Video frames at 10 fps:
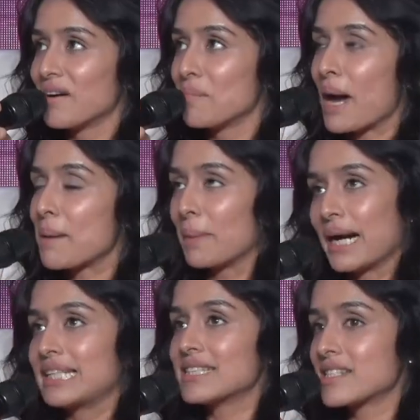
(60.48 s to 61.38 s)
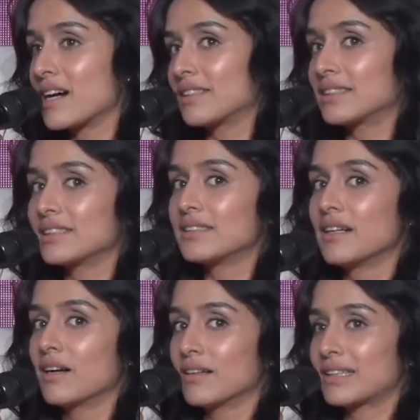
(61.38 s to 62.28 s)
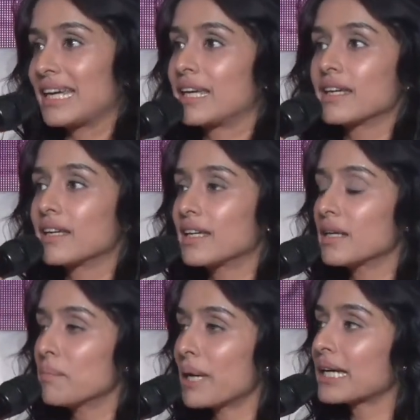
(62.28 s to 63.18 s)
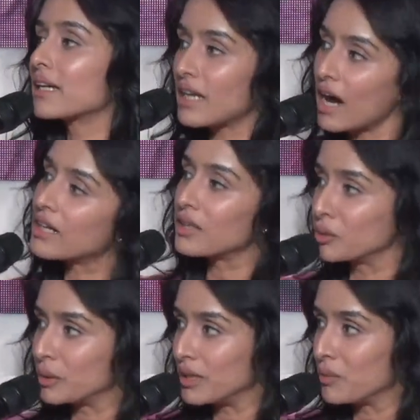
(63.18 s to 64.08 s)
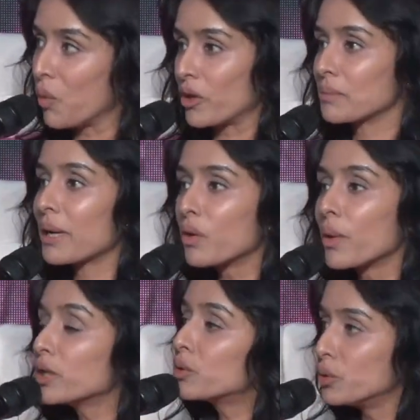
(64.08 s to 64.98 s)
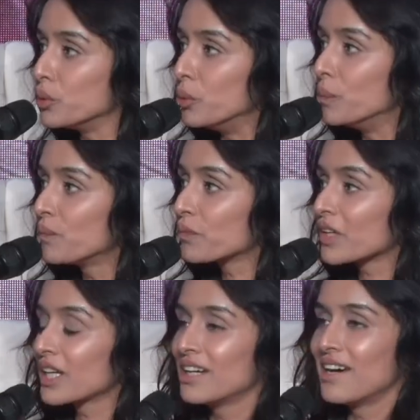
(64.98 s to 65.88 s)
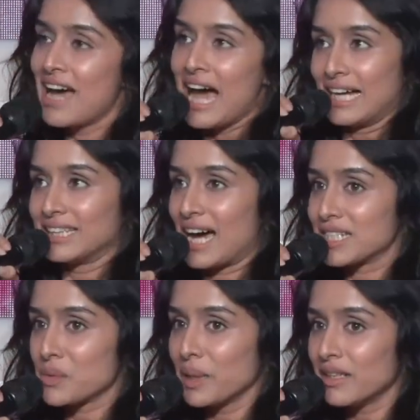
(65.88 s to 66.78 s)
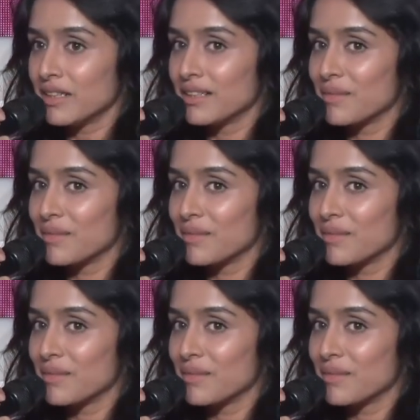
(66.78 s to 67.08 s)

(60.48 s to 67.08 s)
my mind started thinking ki main kya karungi what am i going to do and that's when